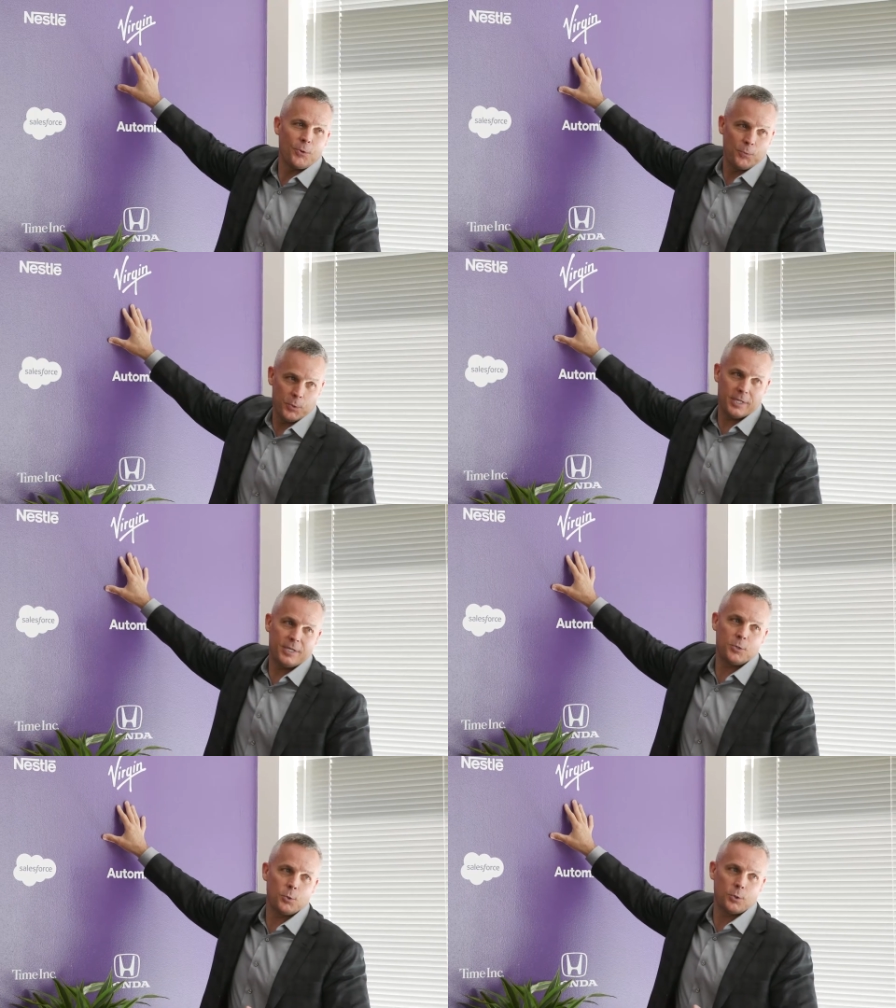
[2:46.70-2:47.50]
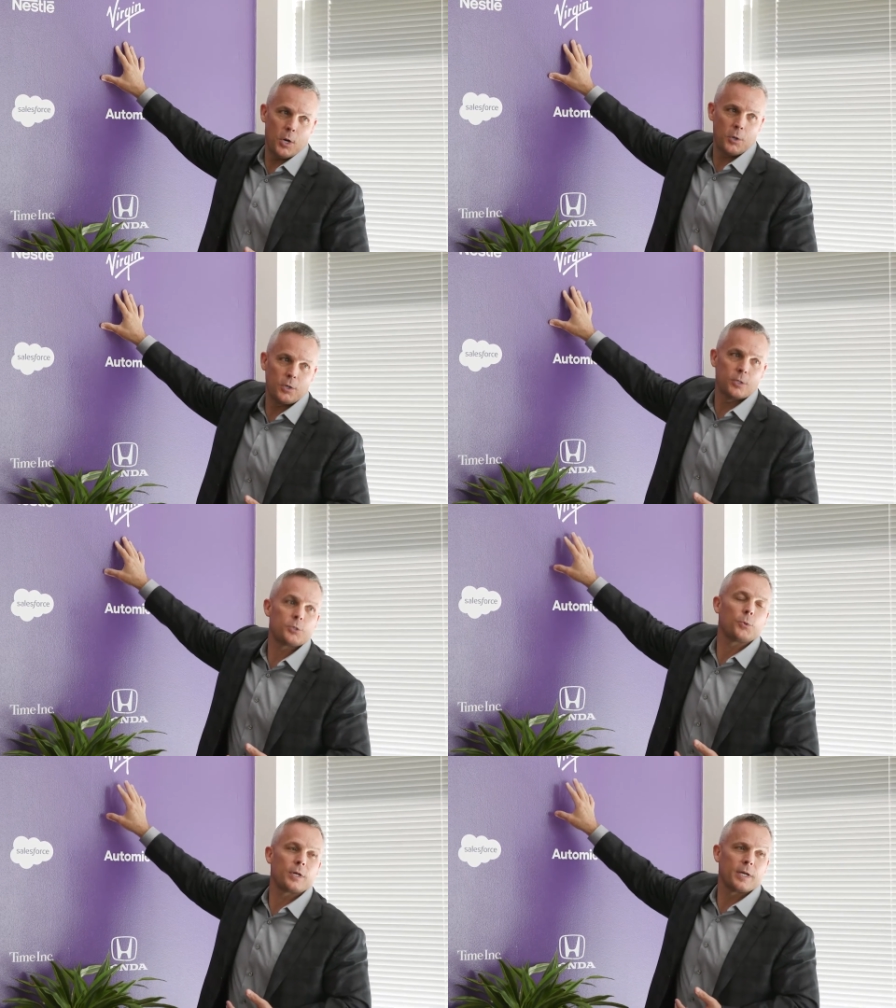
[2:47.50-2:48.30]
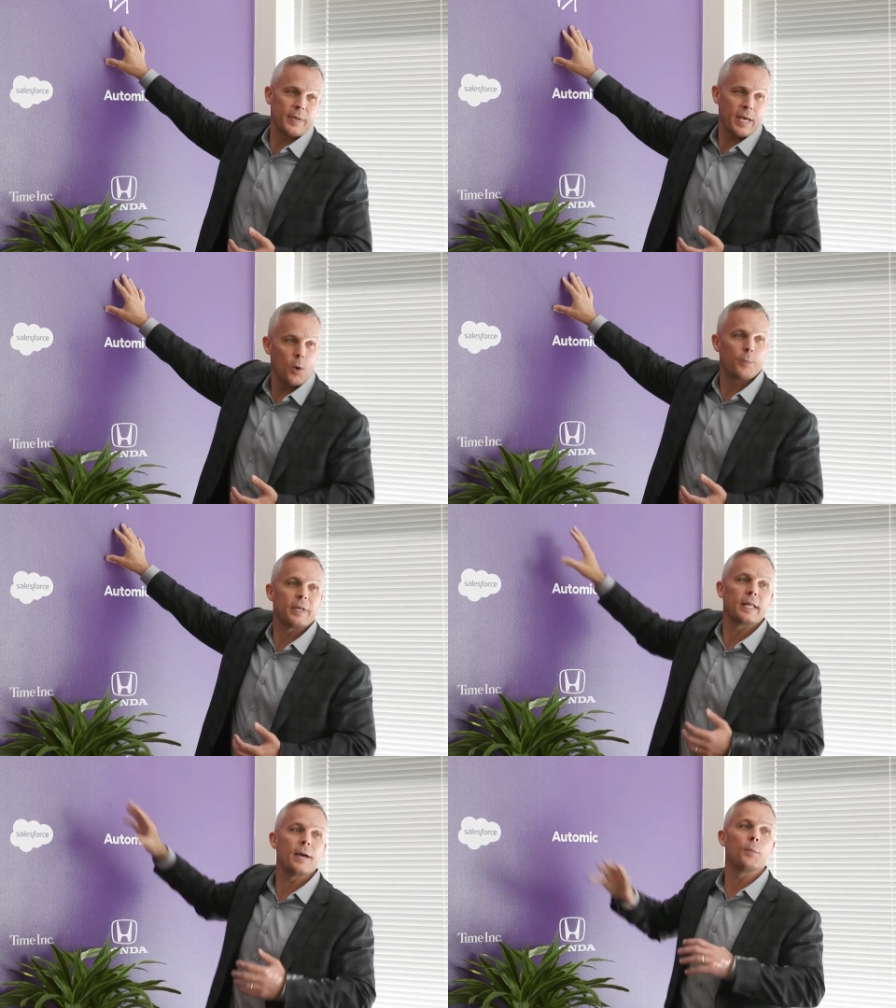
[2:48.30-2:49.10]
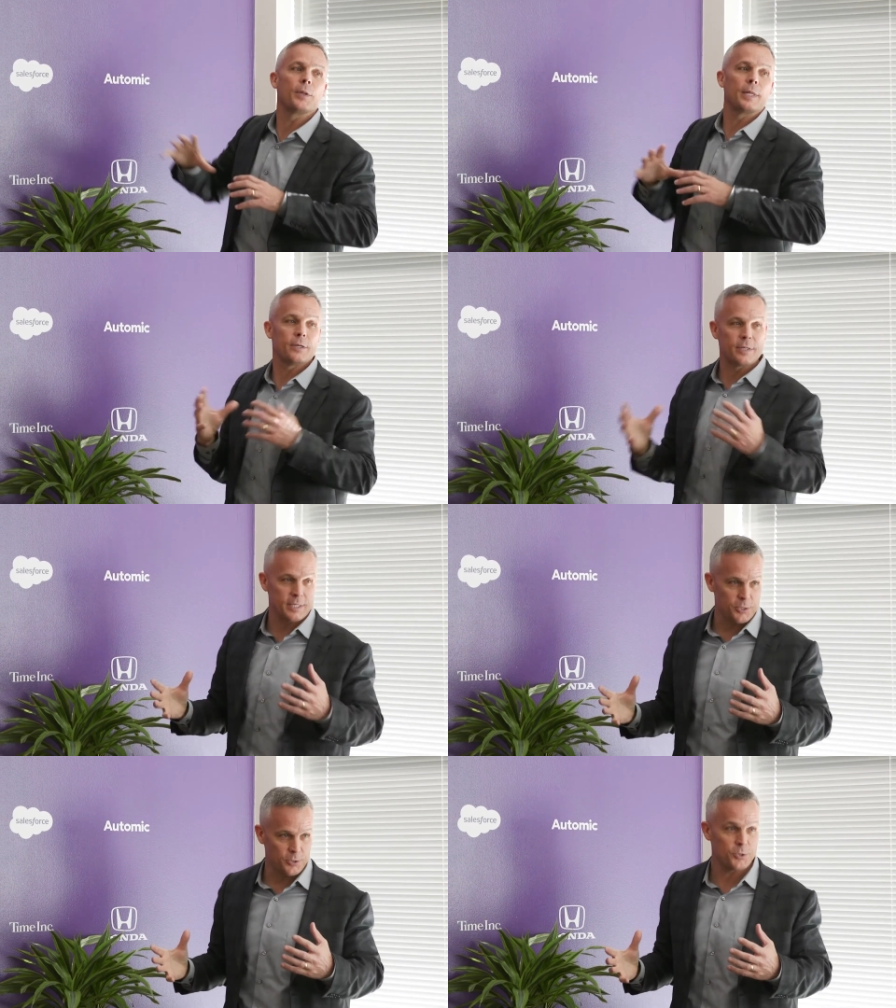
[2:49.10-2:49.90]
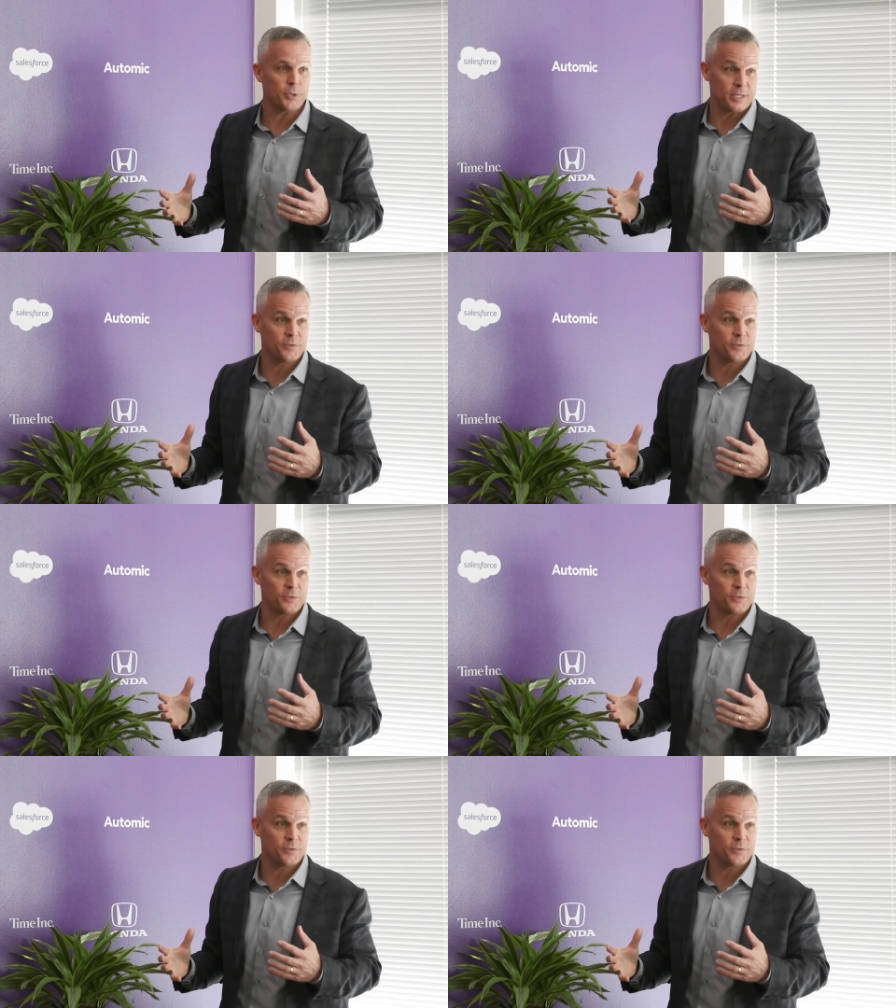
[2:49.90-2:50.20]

When I was looking for this board member, I wanted a